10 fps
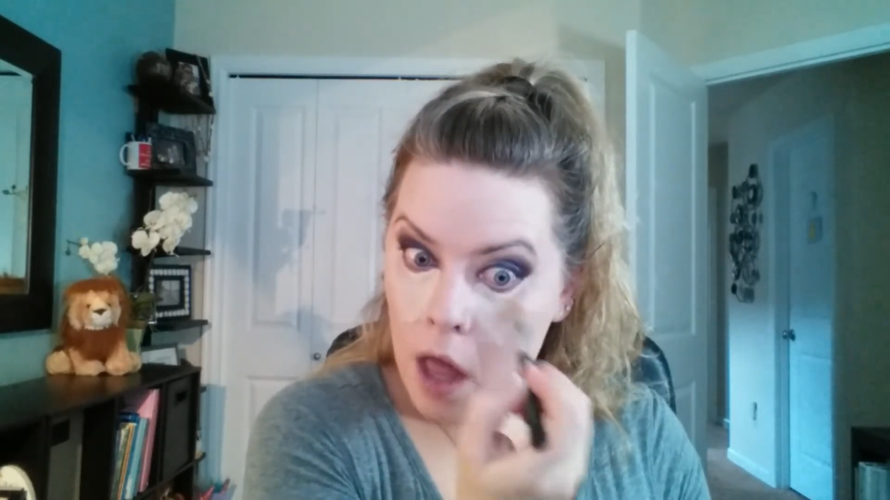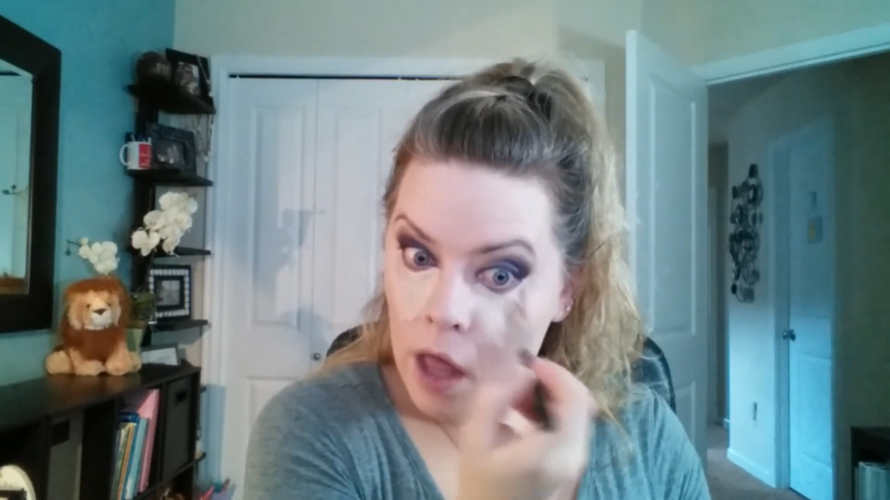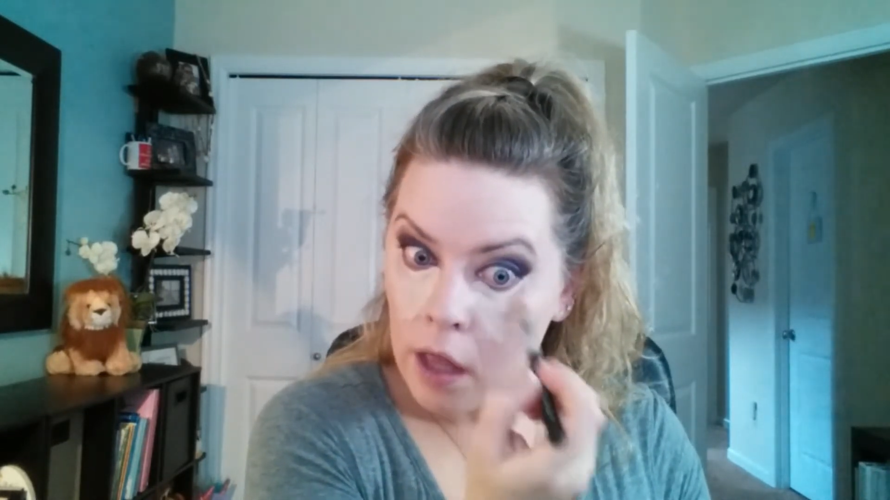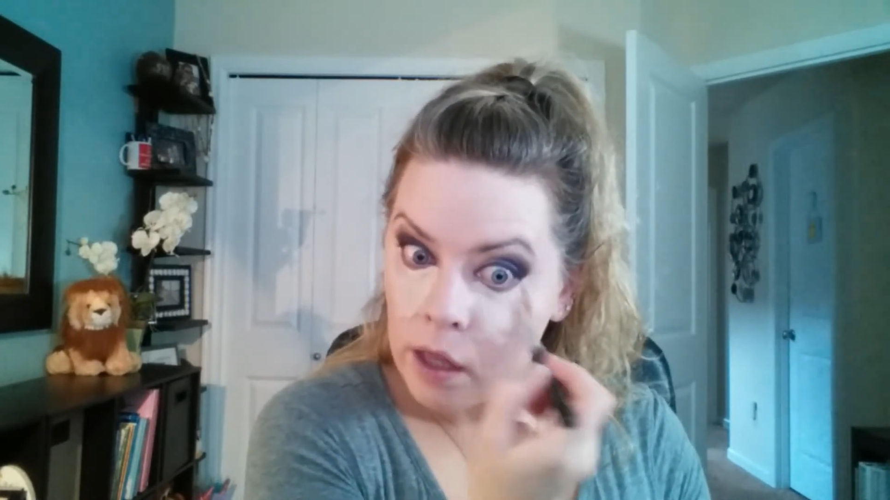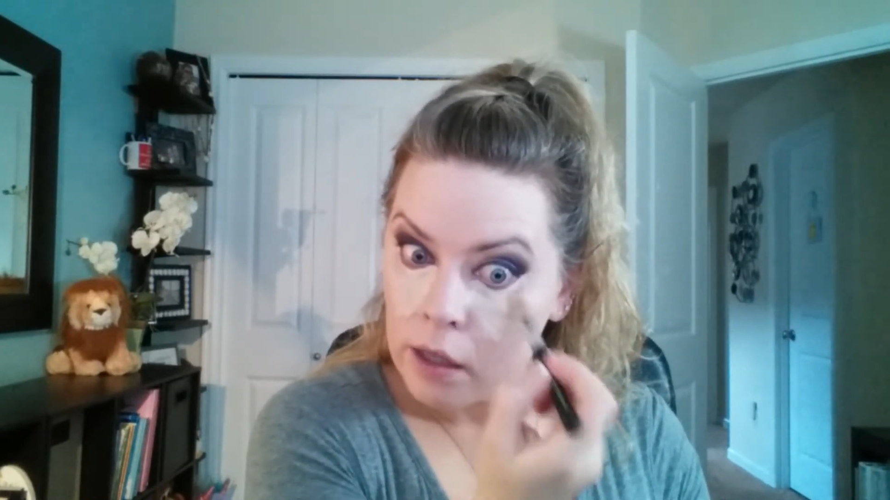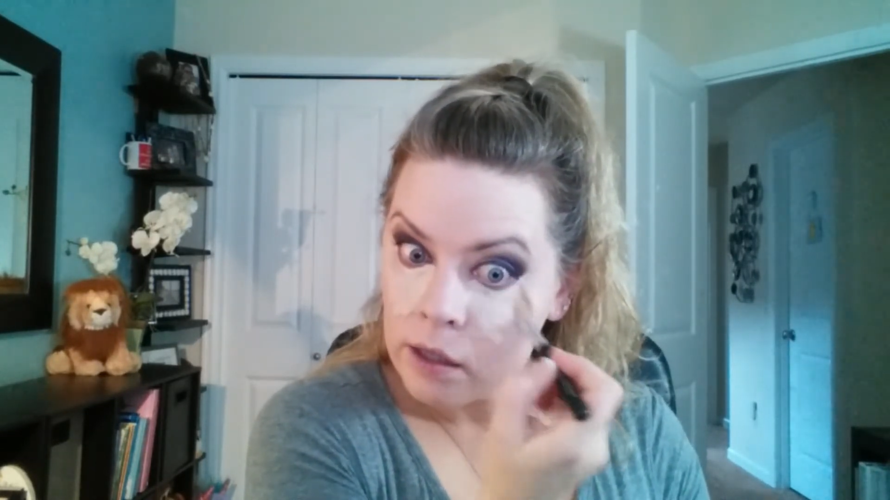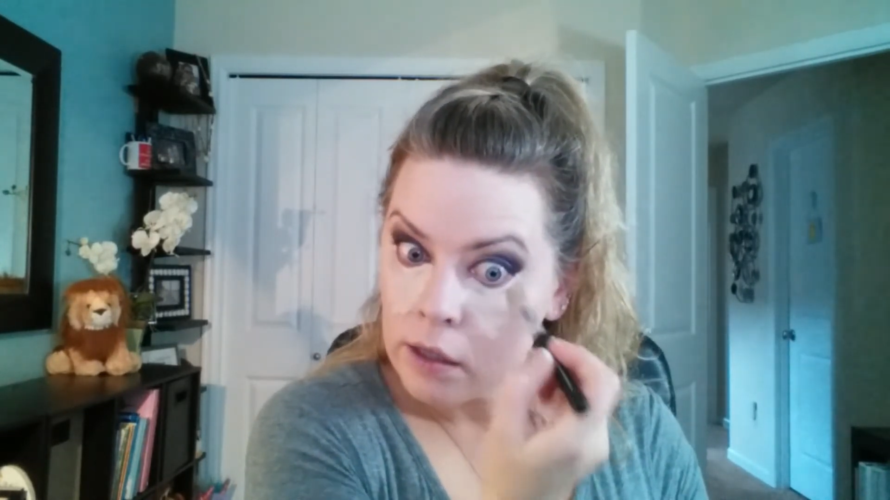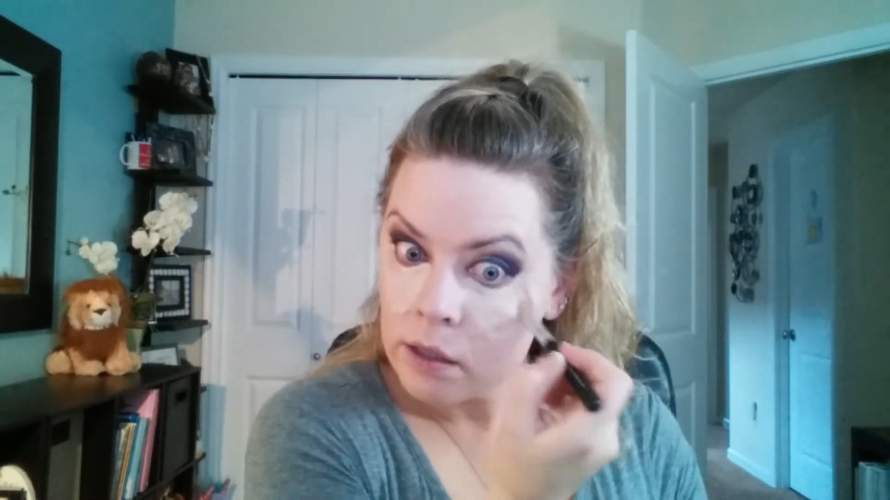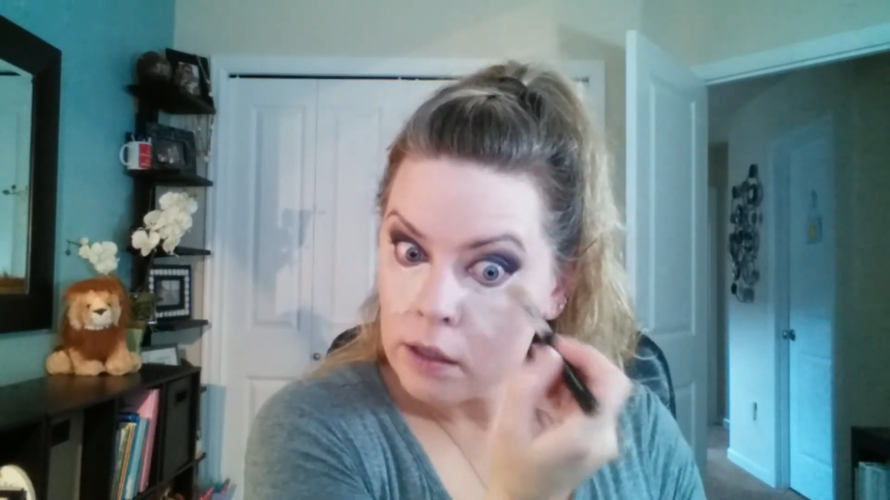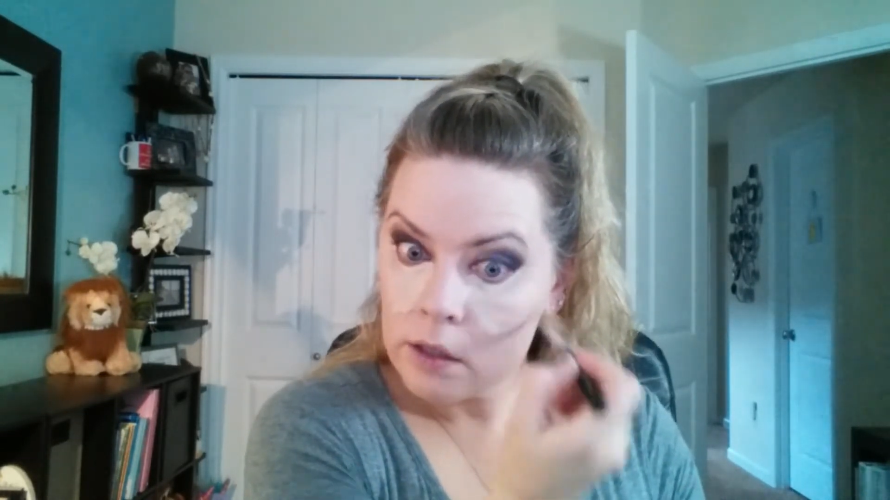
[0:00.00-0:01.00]
finger
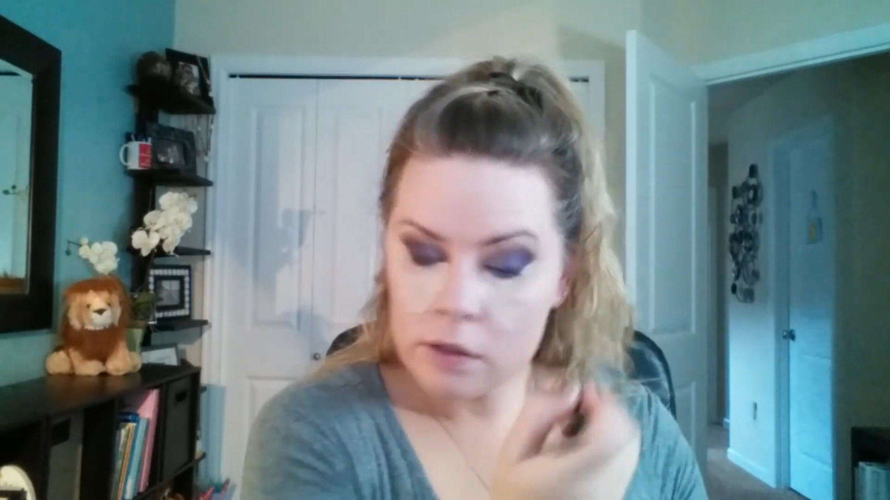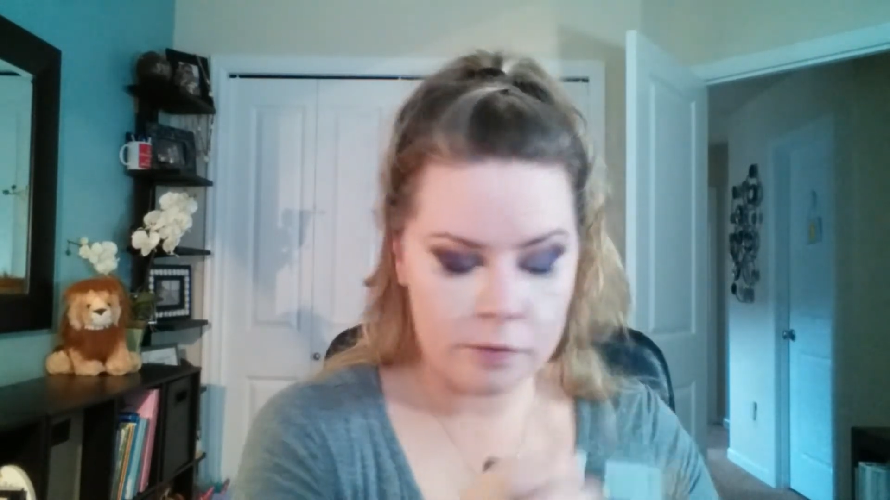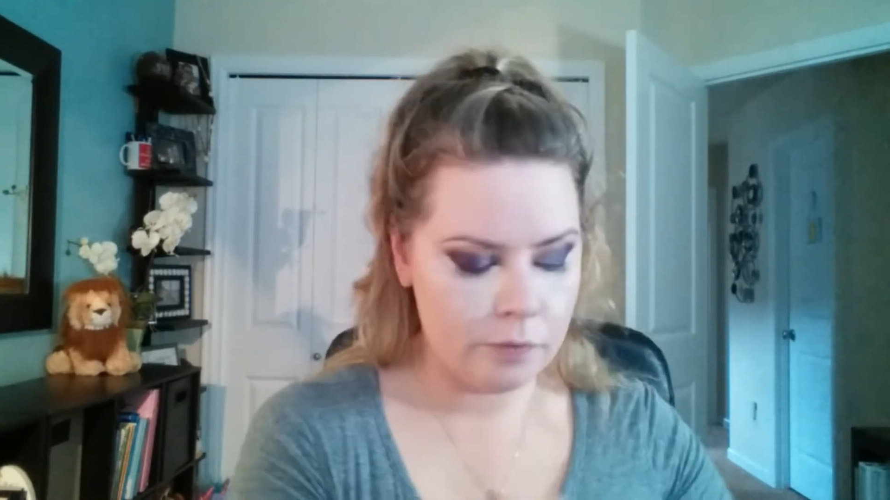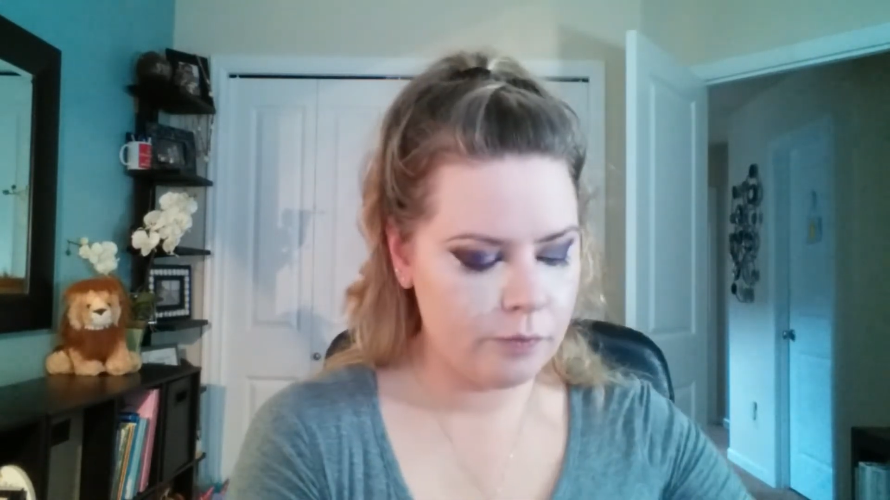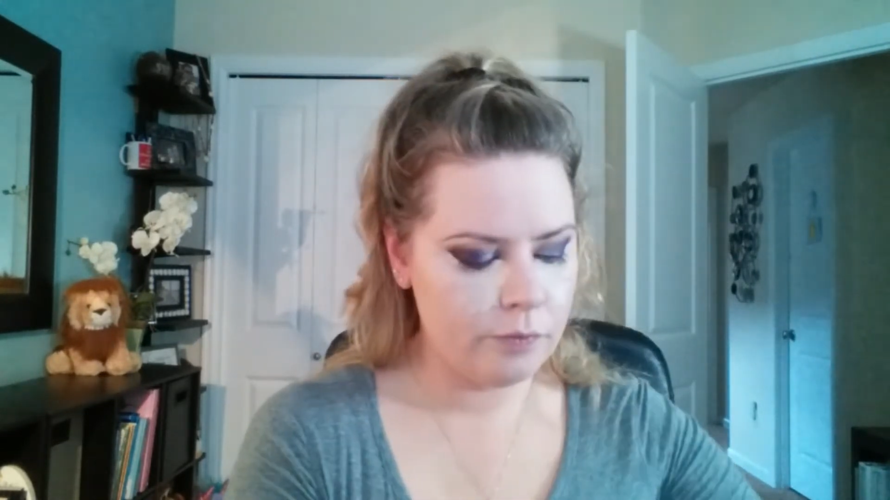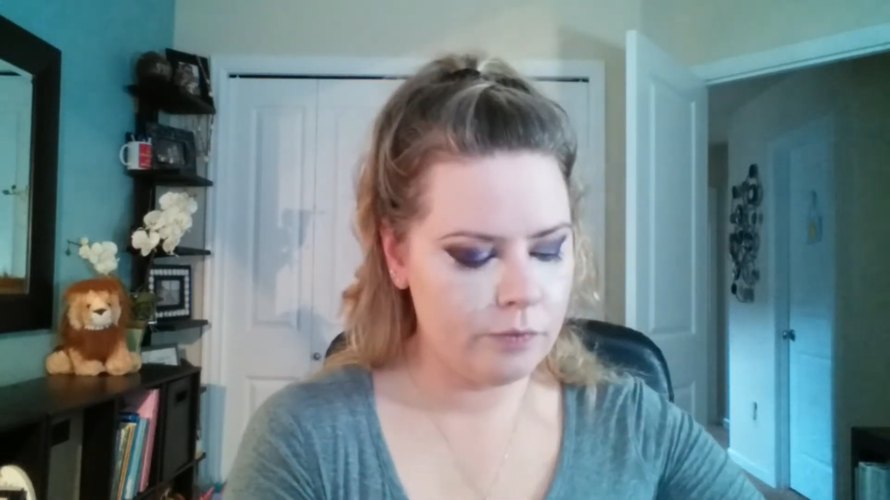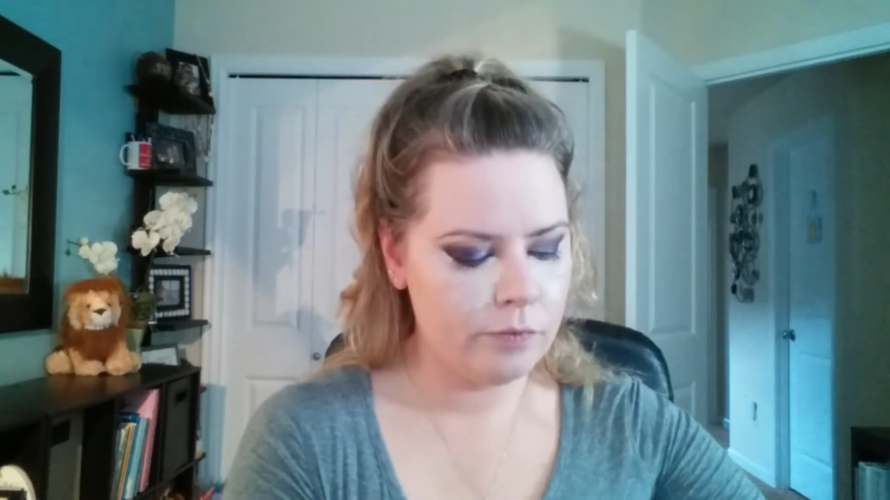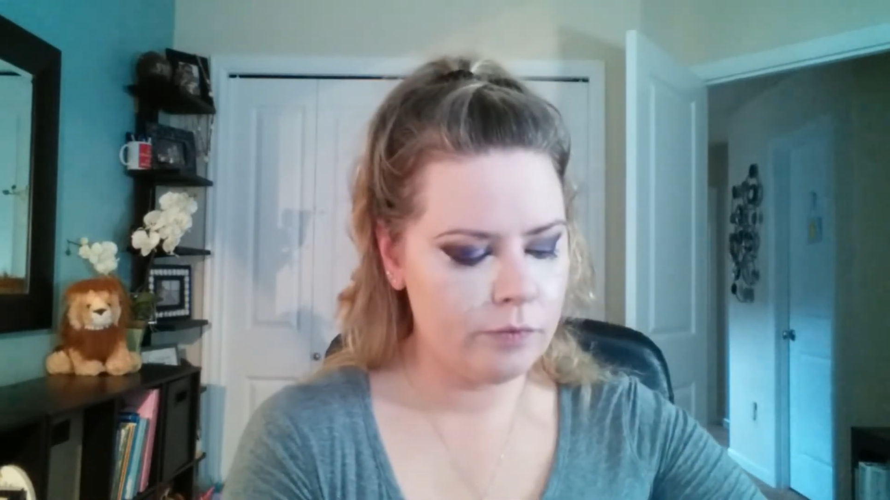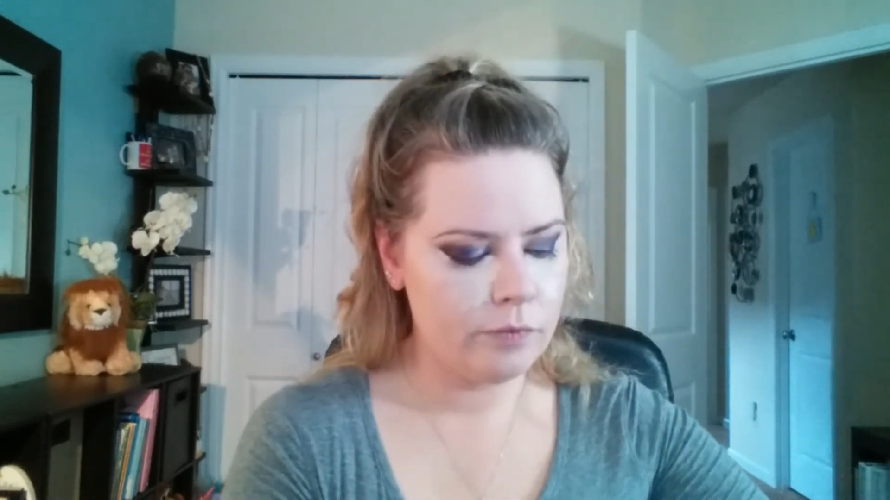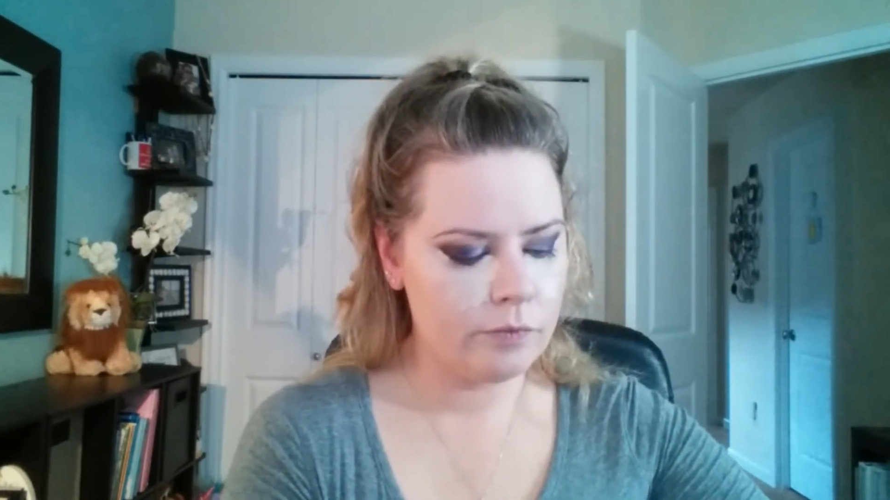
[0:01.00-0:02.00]
for this, so I am going
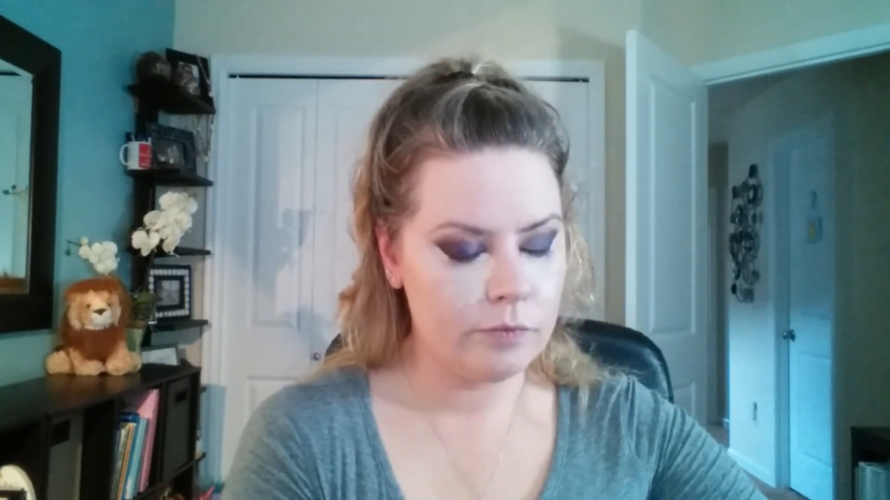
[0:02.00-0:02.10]
to just